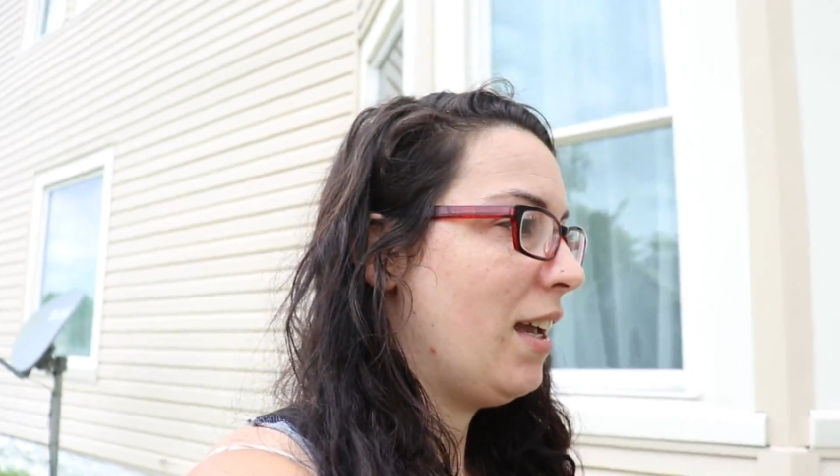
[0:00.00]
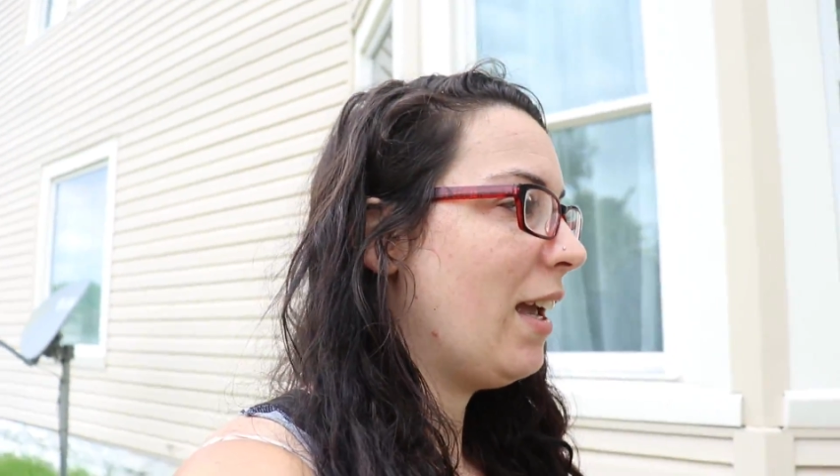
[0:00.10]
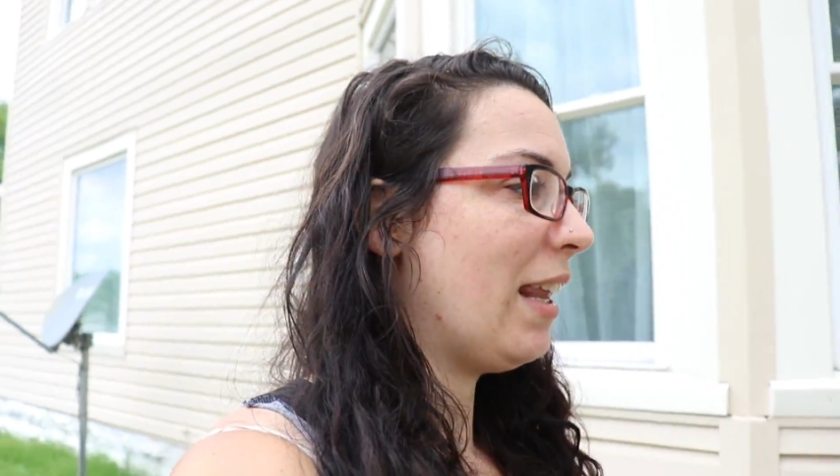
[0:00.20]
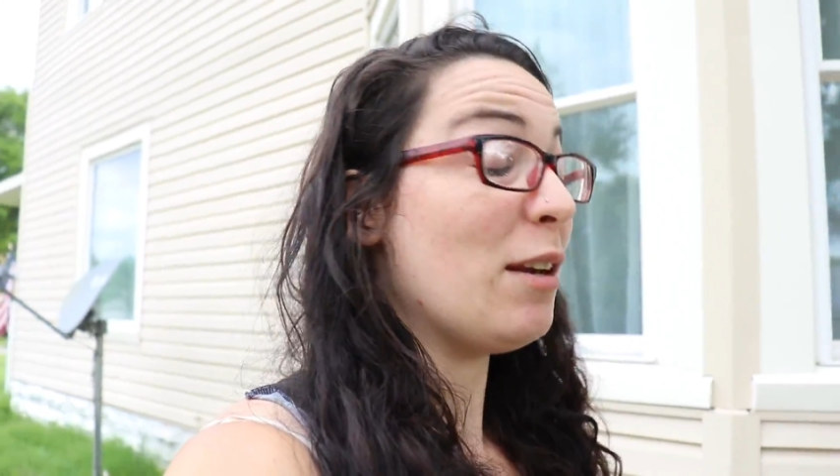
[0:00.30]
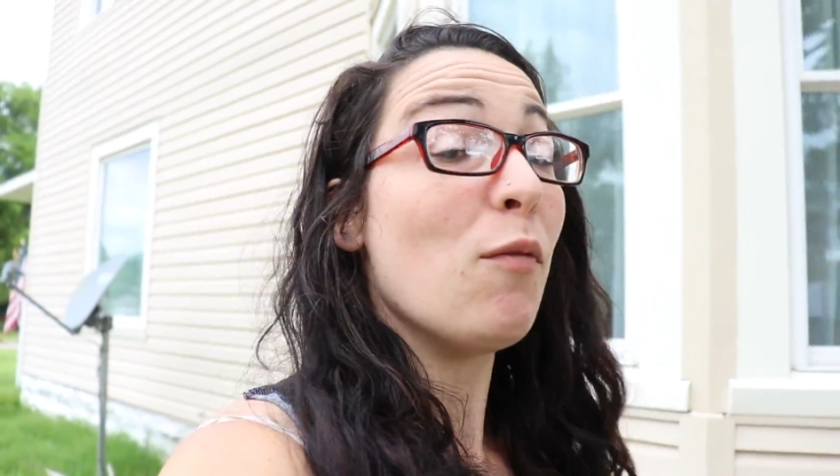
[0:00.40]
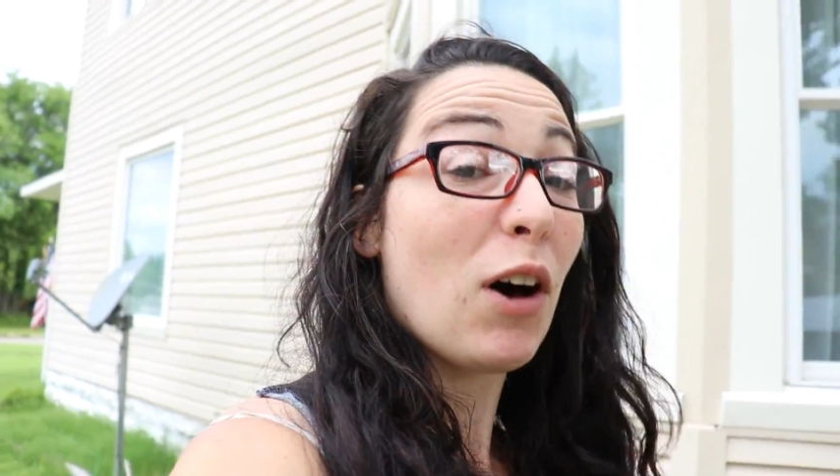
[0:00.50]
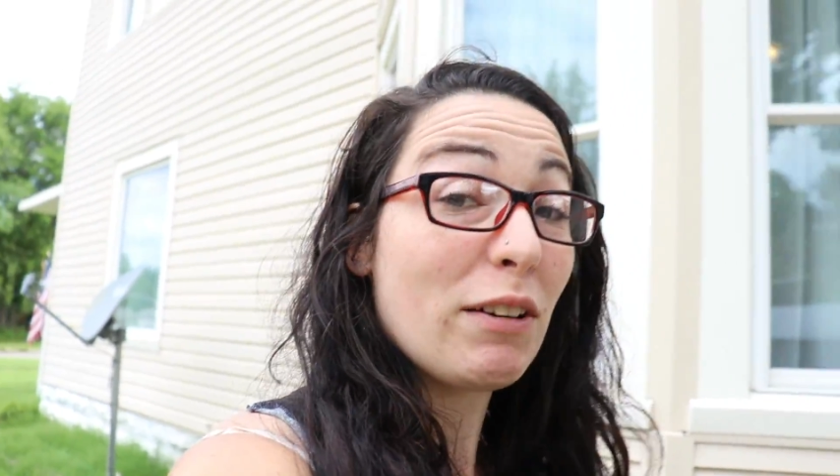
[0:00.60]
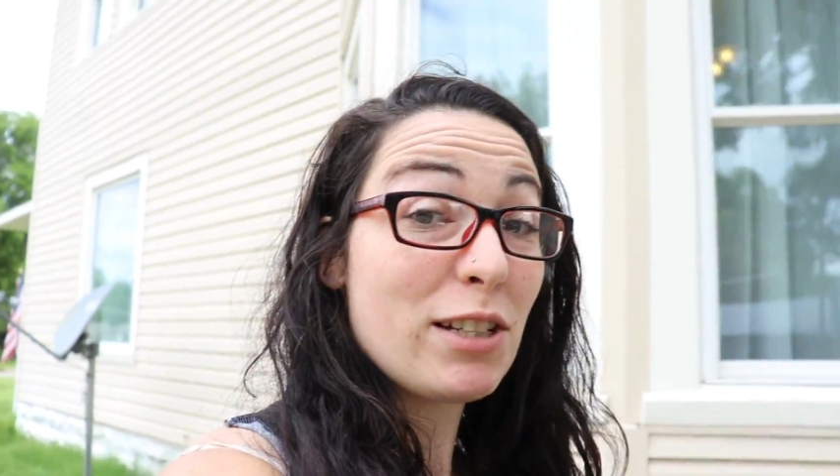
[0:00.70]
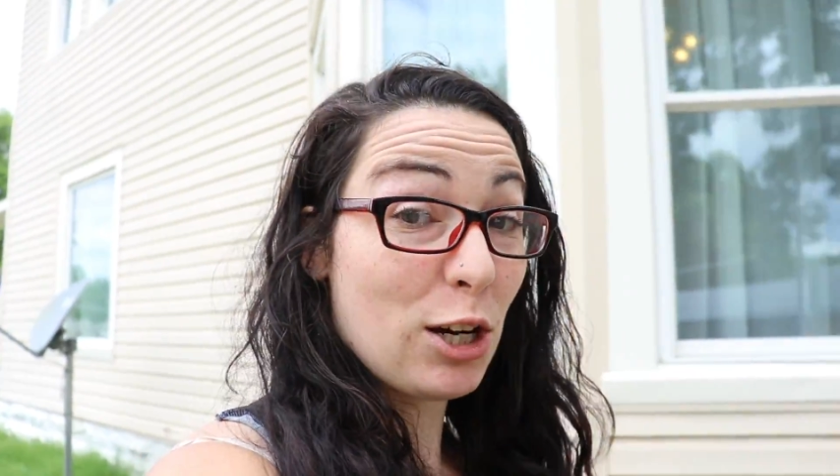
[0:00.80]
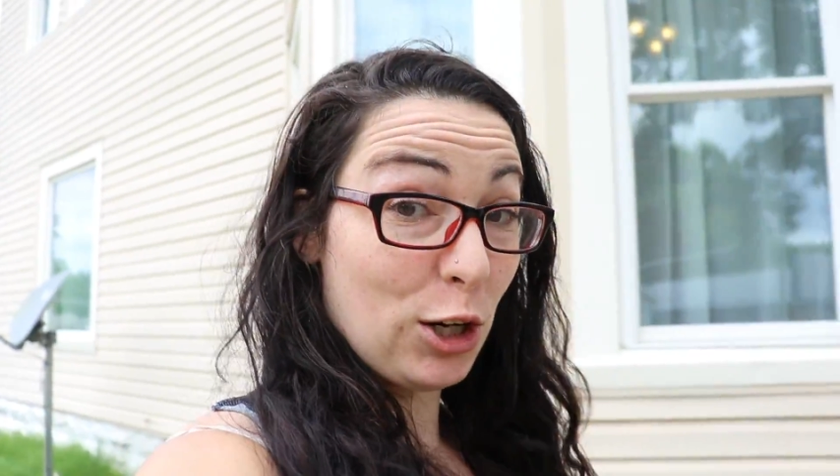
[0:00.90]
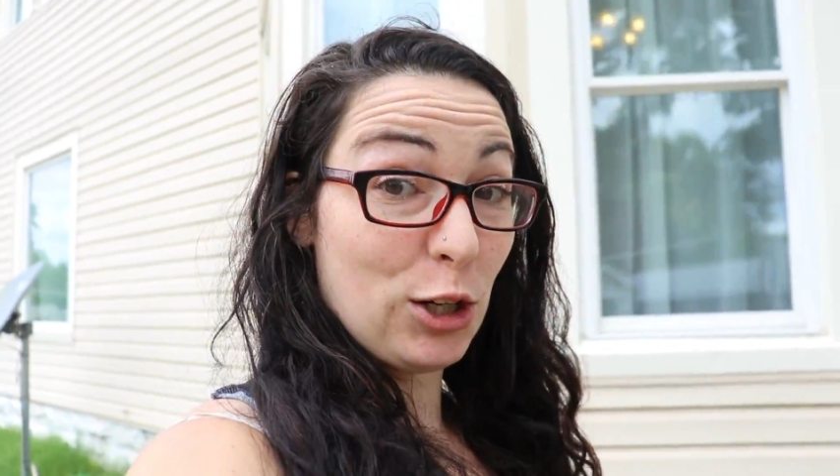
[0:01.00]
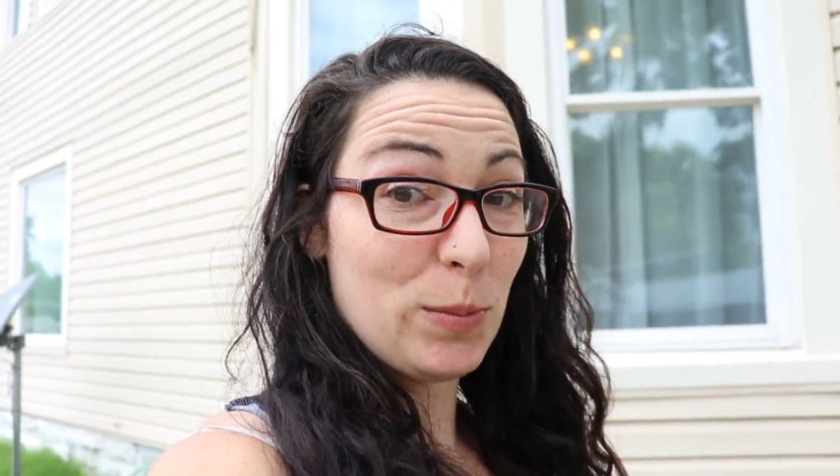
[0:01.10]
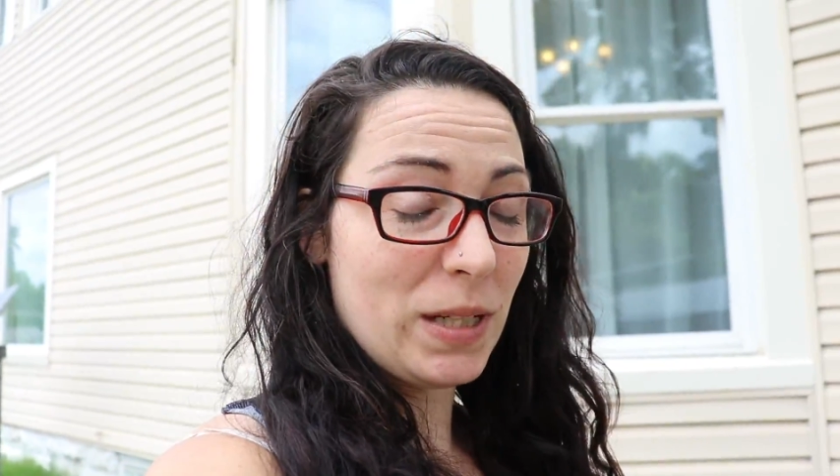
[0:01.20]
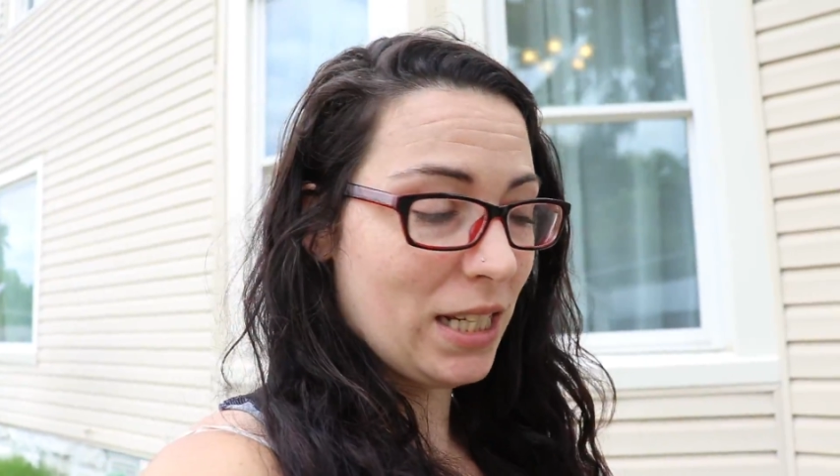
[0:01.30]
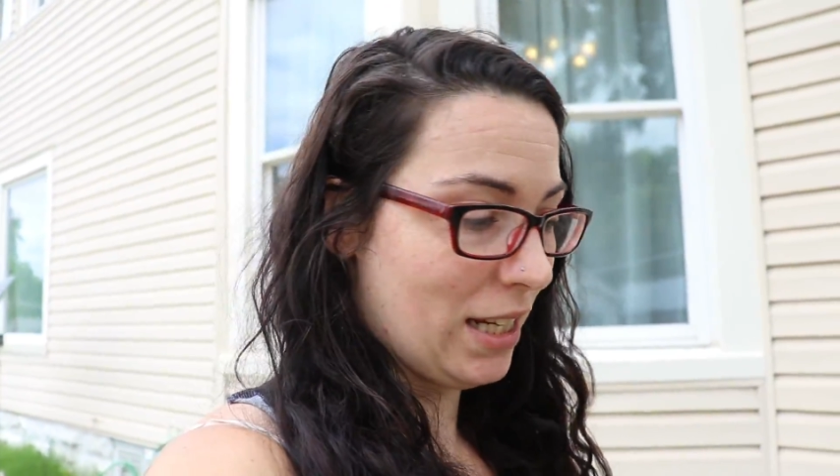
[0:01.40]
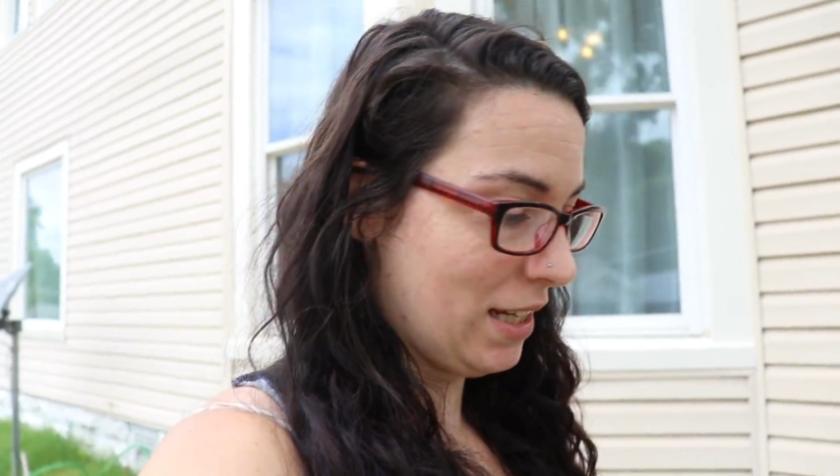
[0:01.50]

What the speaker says: And it involves herbs